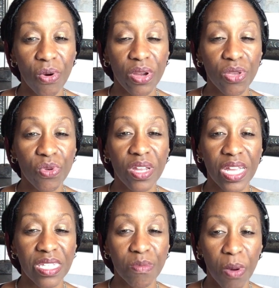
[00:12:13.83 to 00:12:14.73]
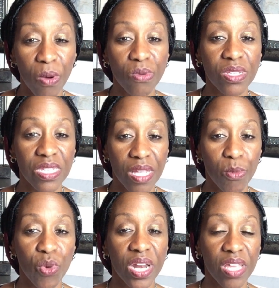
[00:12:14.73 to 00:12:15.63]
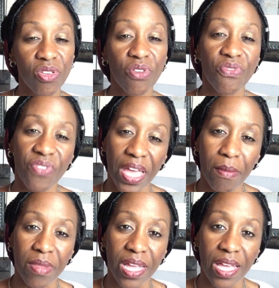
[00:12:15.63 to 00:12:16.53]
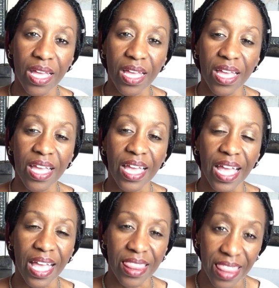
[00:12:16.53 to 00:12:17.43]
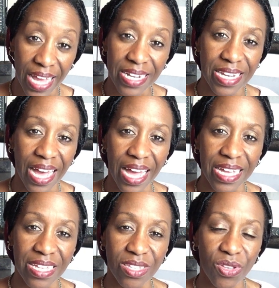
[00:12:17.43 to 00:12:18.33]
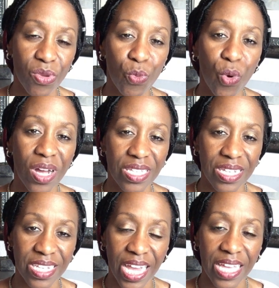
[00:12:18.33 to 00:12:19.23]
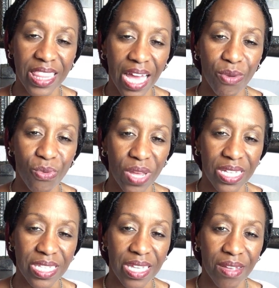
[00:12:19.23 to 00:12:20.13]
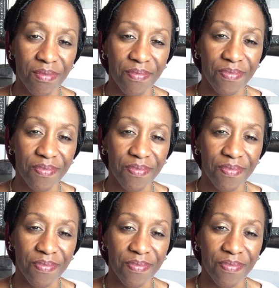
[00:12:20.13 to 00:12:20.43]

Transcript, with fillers: or you could expose someone in your family and they die. Do you want to take that risk?